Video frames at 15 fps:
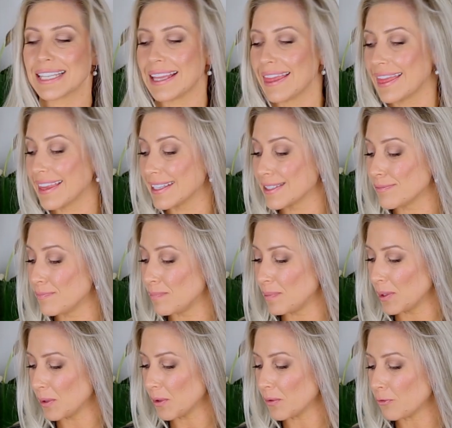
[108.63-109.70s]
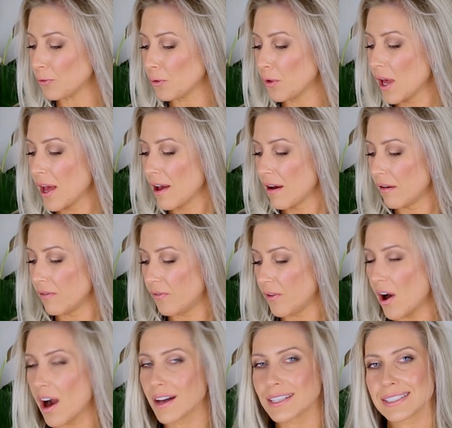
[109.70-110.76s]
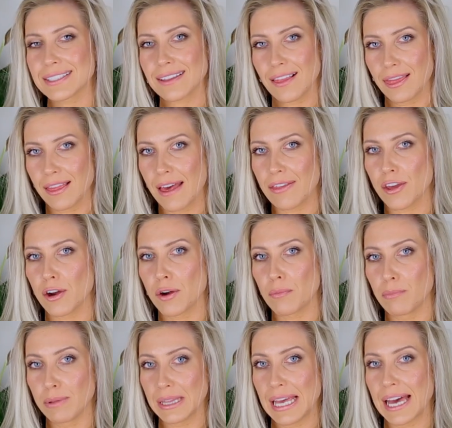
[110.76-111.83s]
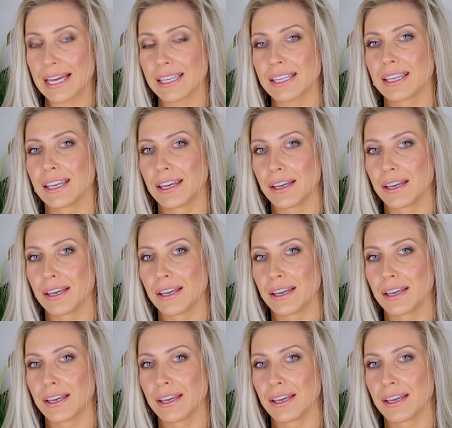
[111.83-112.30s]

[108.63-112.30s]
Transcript: and this beautiful fox leather black